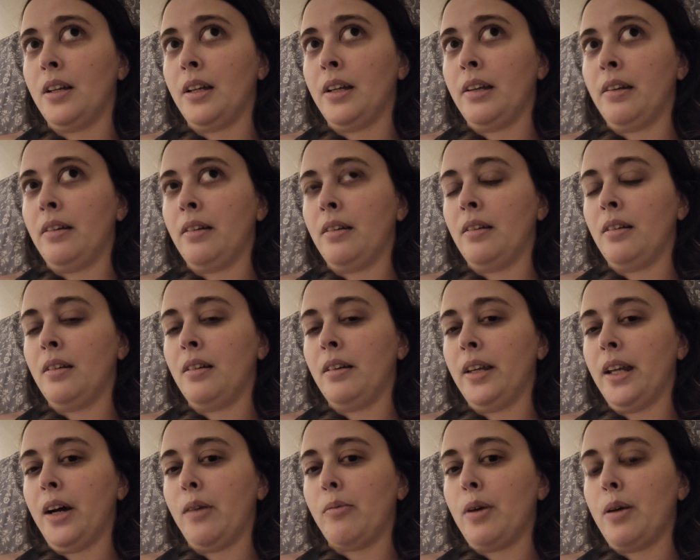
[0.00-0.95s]
And
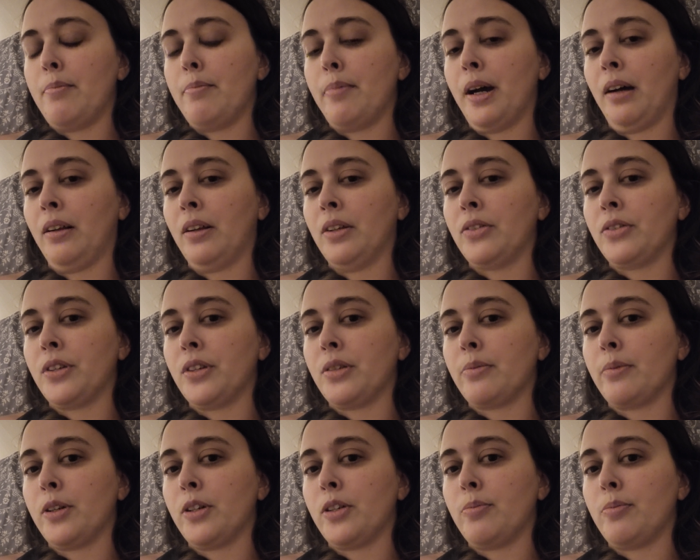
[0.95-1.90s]
now my balance
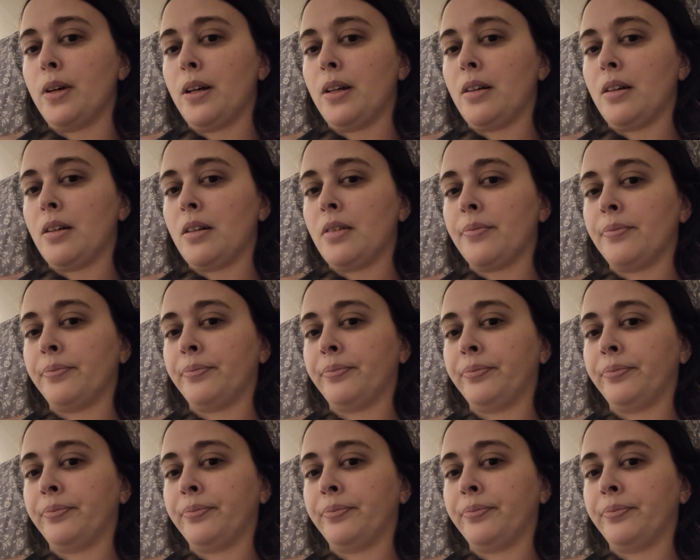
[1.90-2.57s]
is much better.